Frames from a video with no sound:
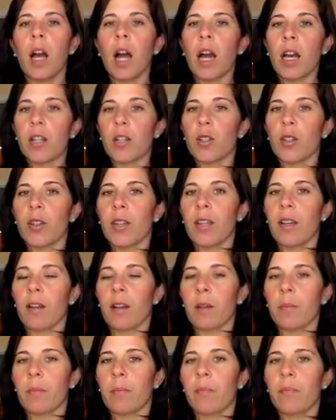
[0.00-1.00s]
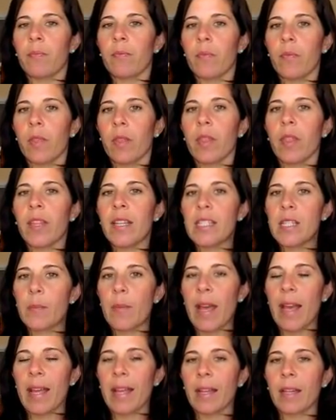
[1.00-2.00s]
under the arm. This
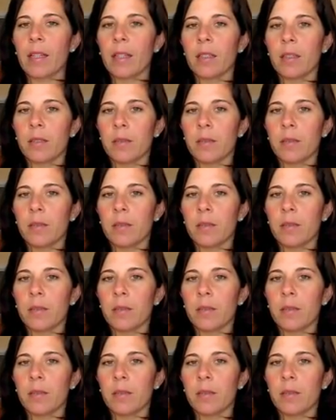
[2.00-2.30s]
pain,